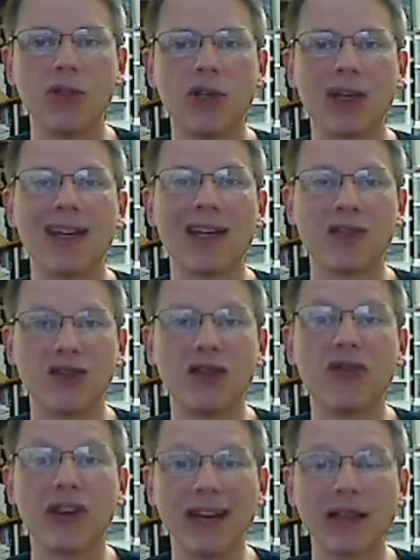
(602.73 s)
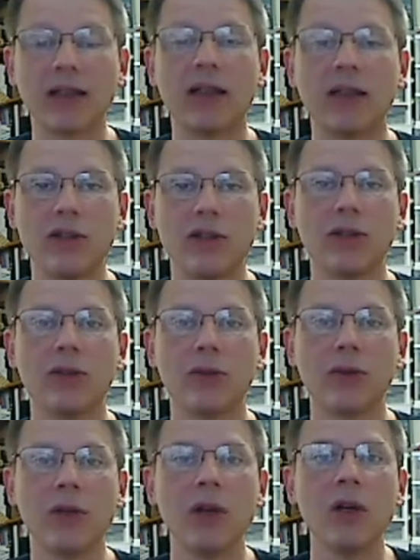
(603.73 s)
connects directly
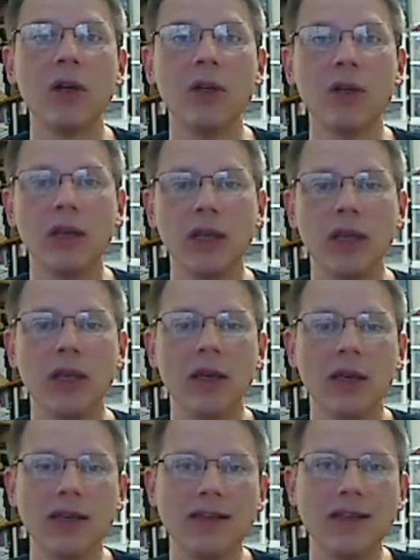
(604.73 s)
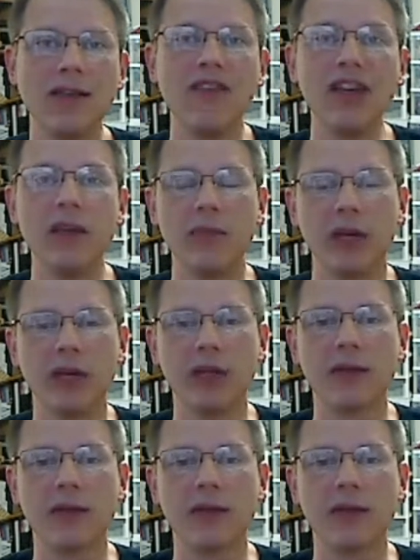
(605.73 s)
to the CV to MIDI.